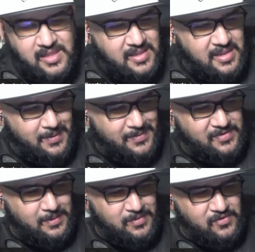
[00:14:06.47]
It
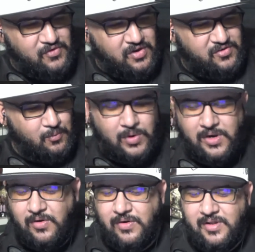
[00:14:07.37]
was just
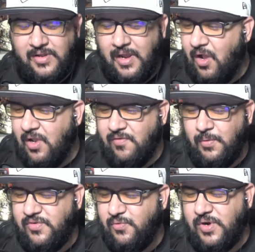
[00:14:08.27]
weird. All of it
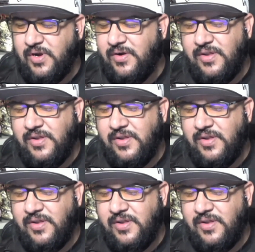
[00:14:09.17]
was weird.